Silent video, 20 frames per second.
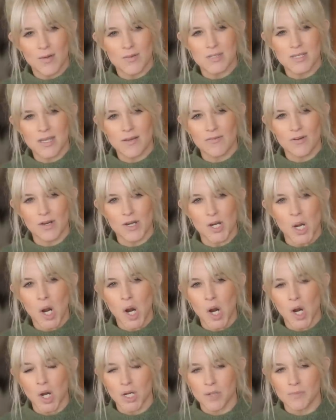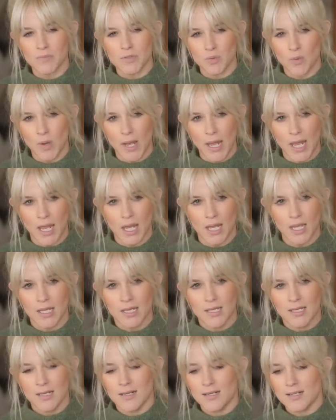i was mm-hmm. never in harm's way
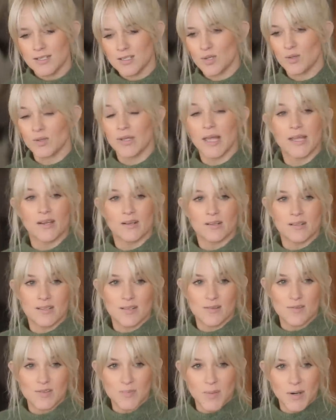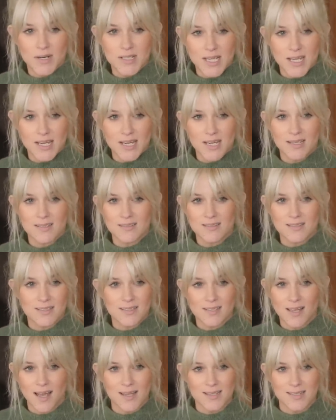till yeah. later till i was bartending and
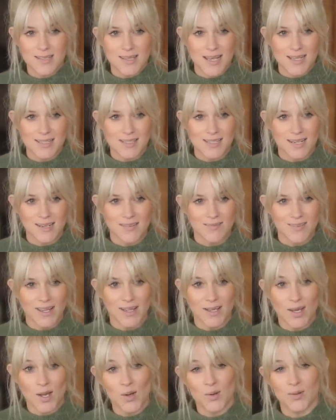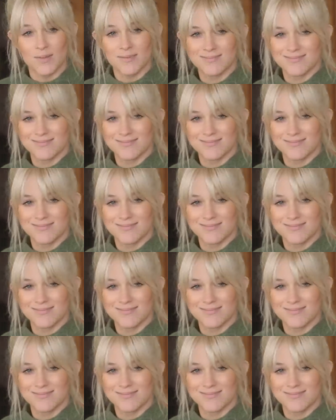just got into that scene of like oh